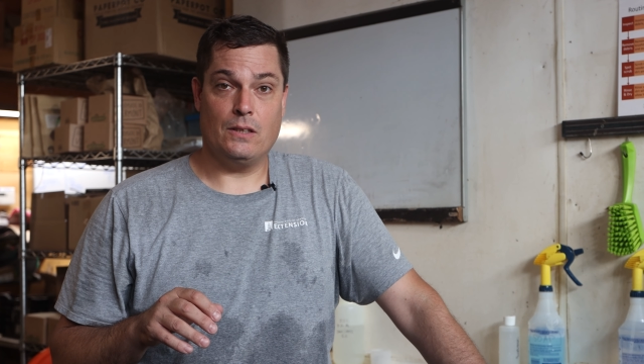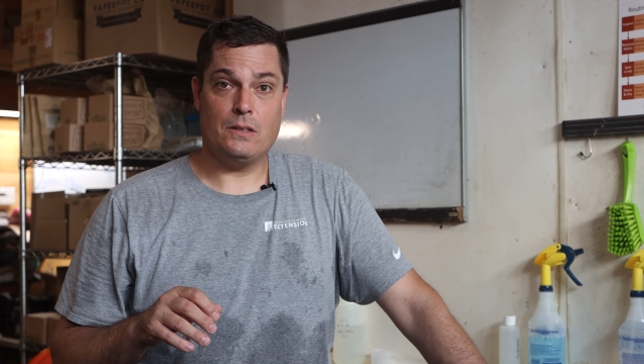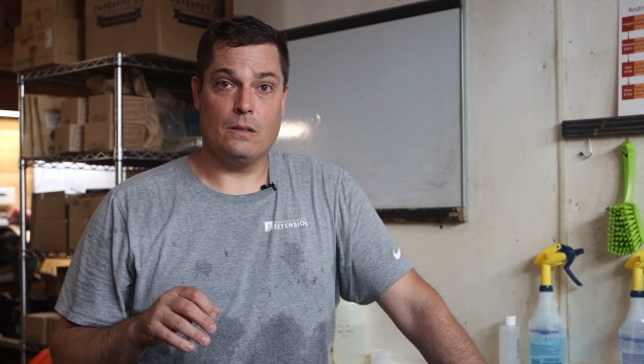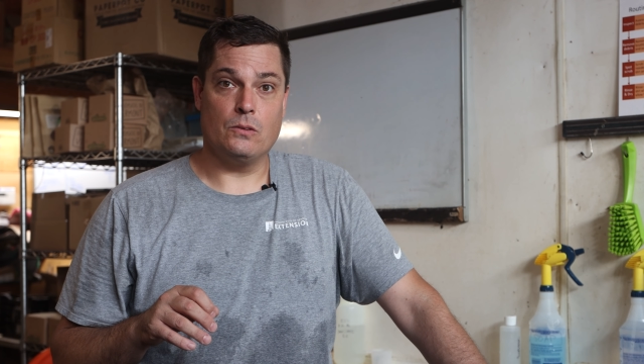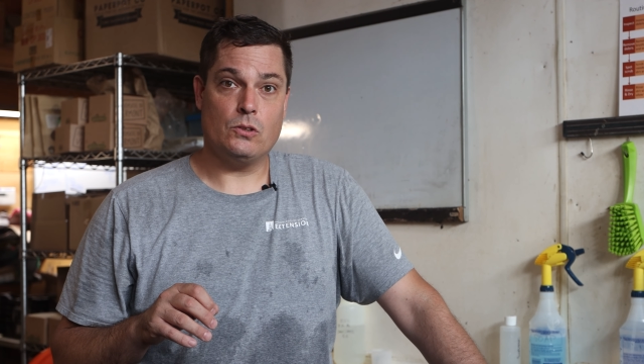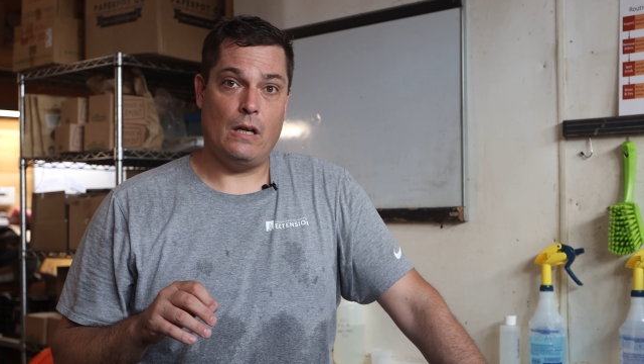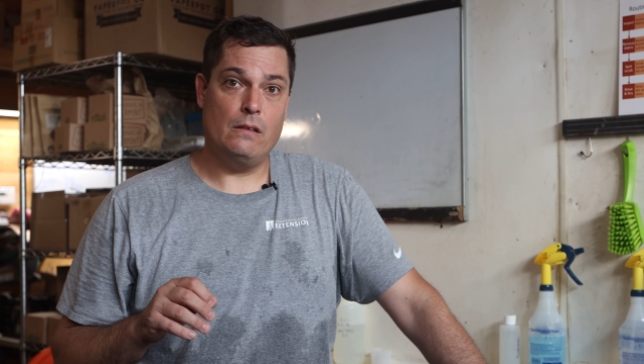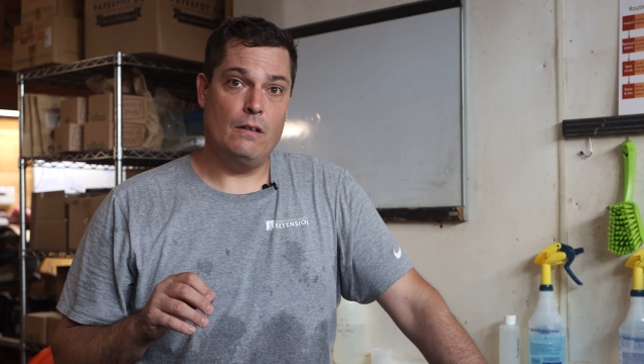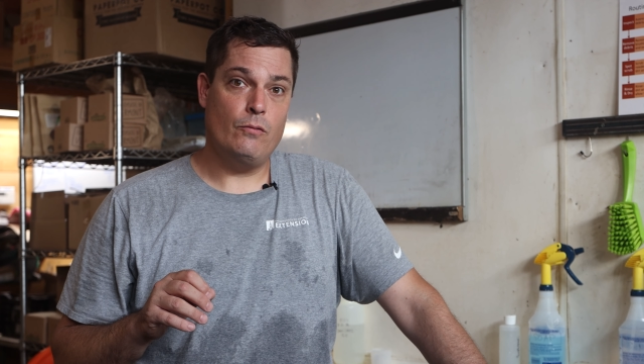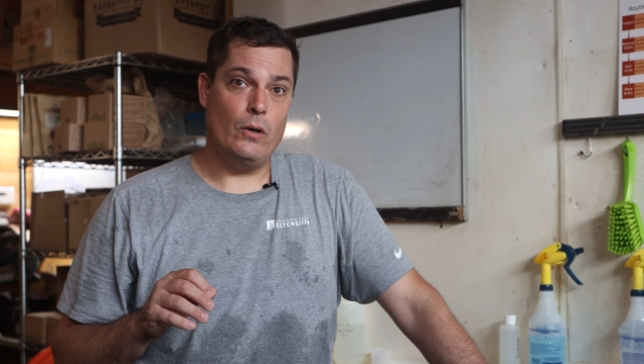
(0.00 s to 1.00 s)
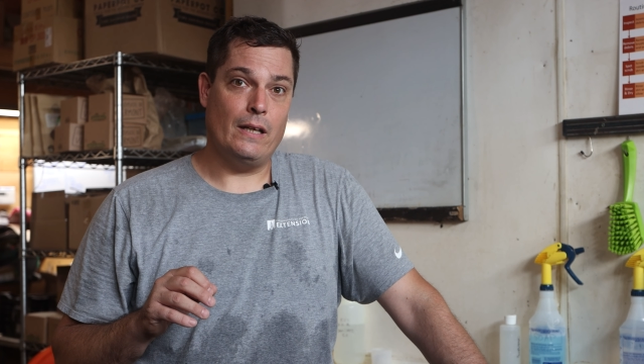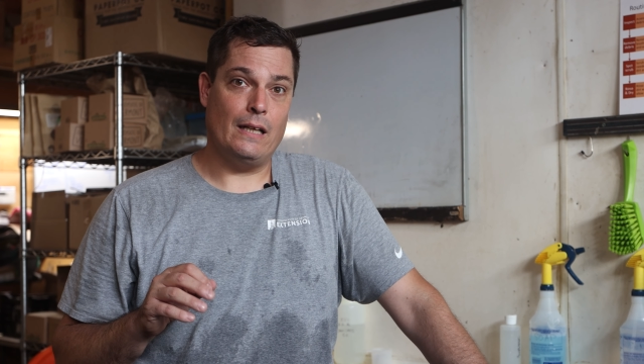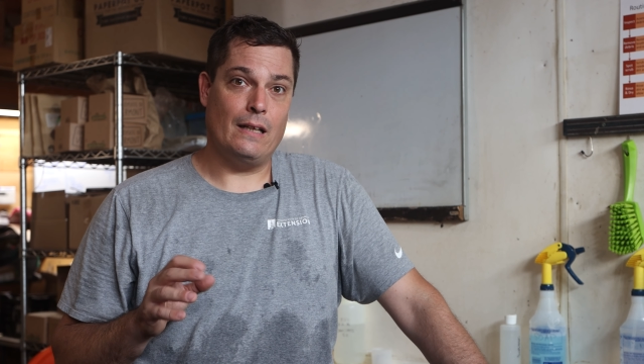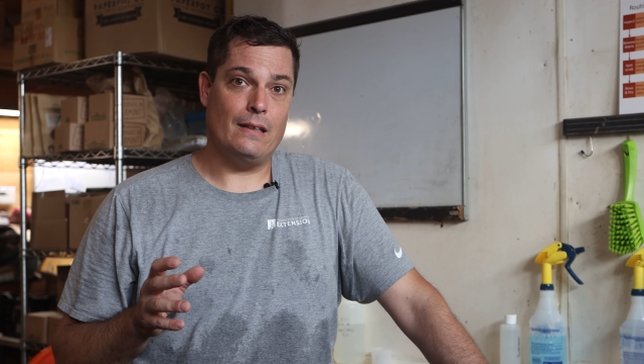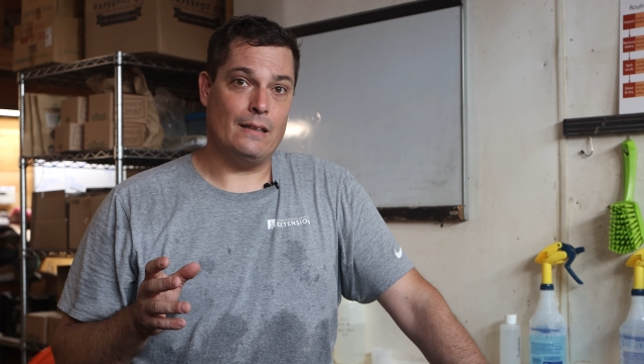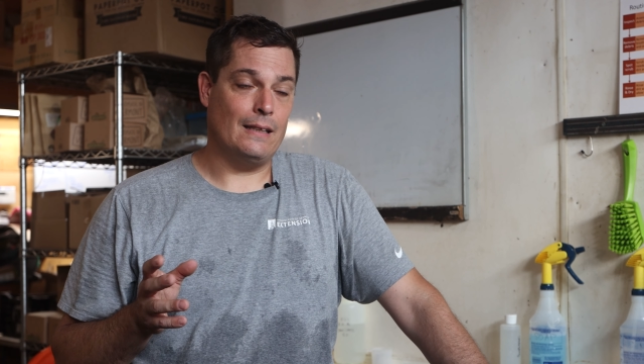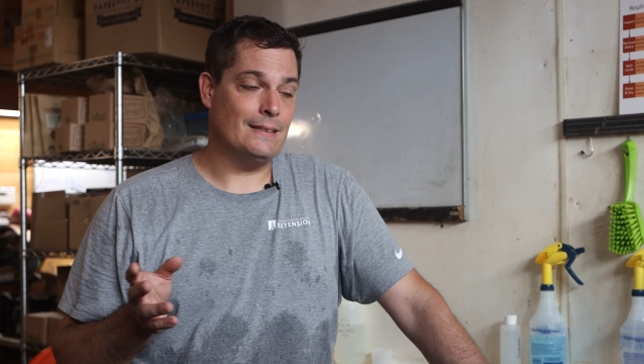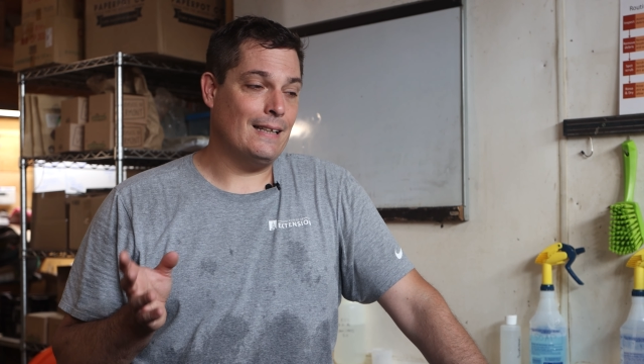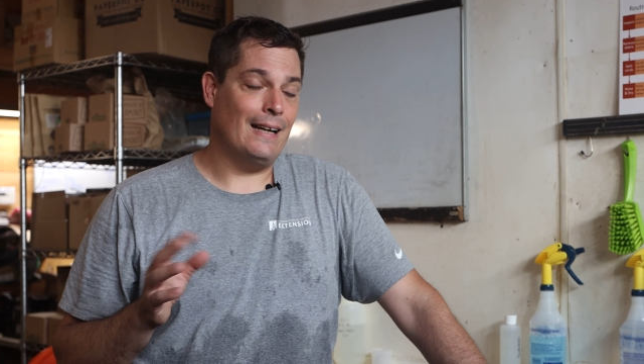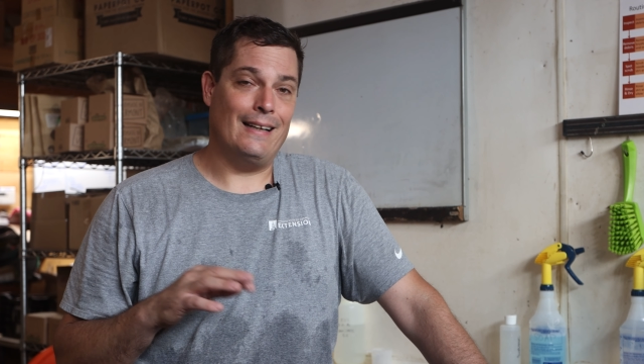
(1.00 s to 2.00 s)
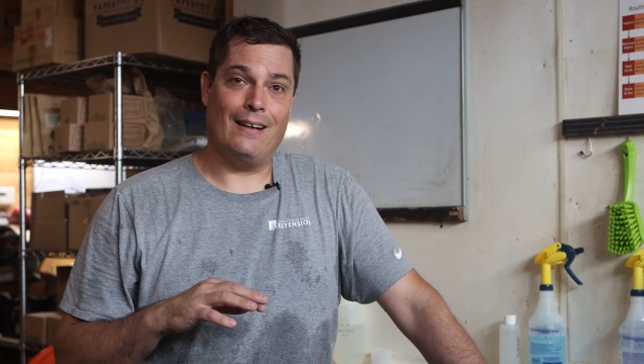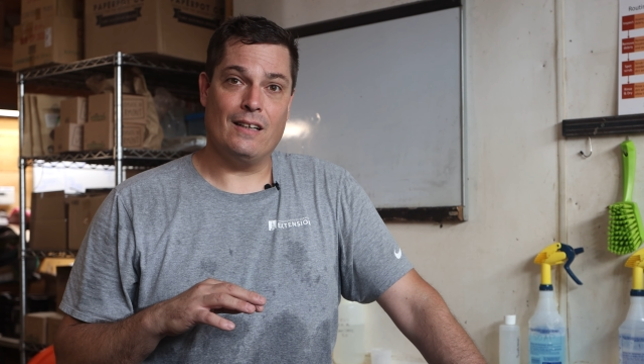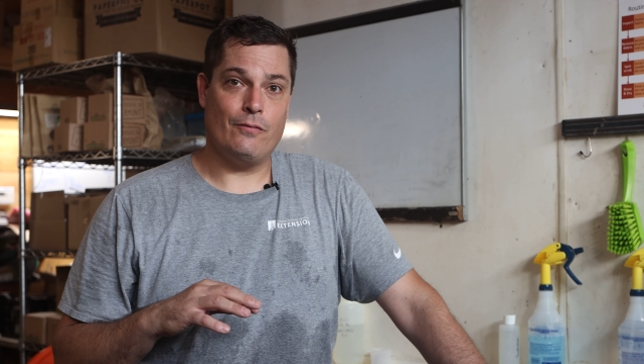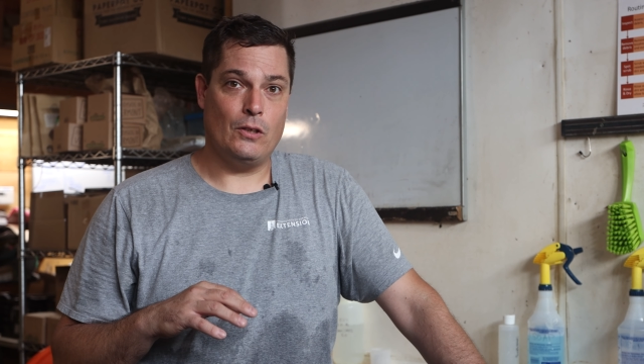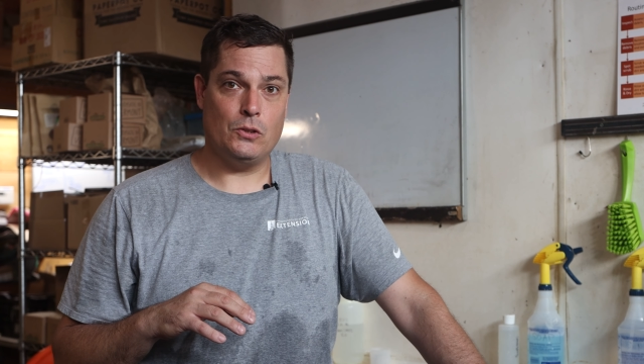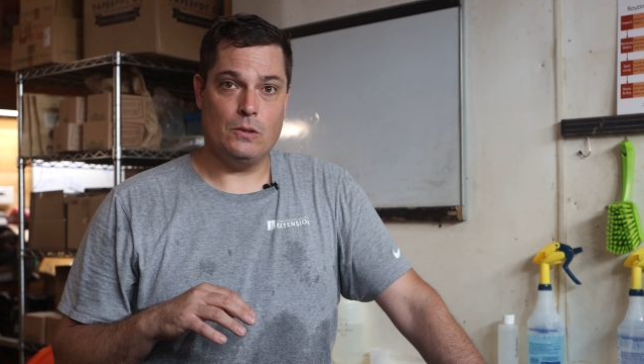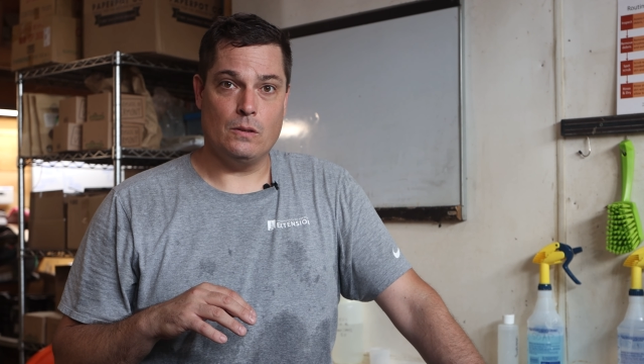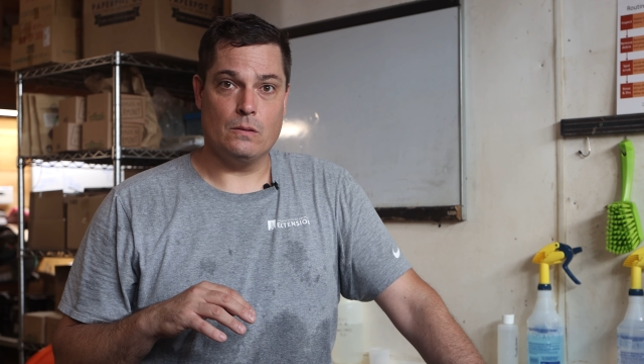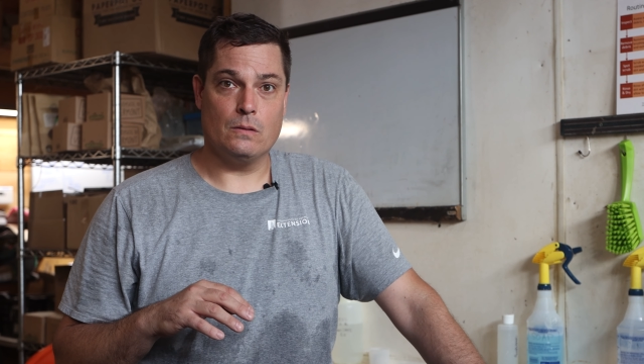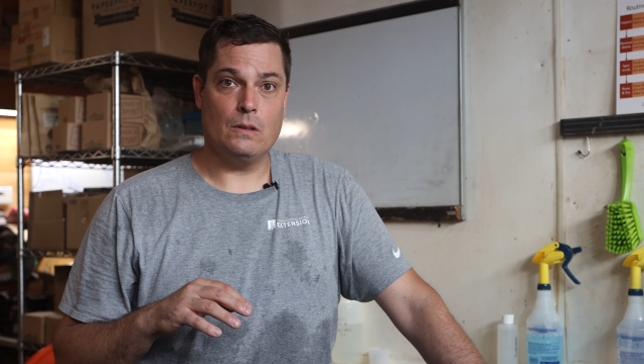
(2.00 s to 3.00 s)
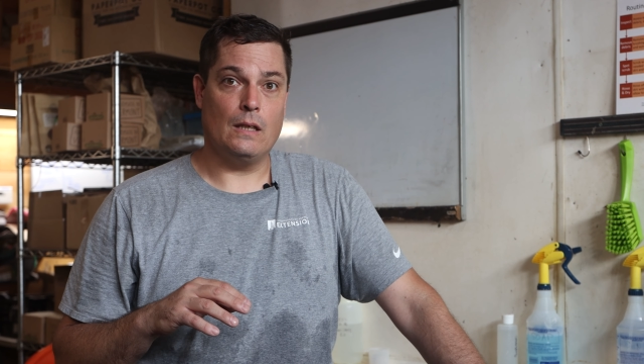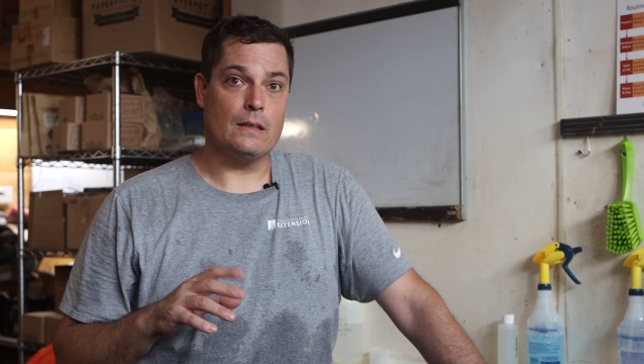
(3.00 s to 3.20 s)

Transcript: So try to avoid anything that's got artificial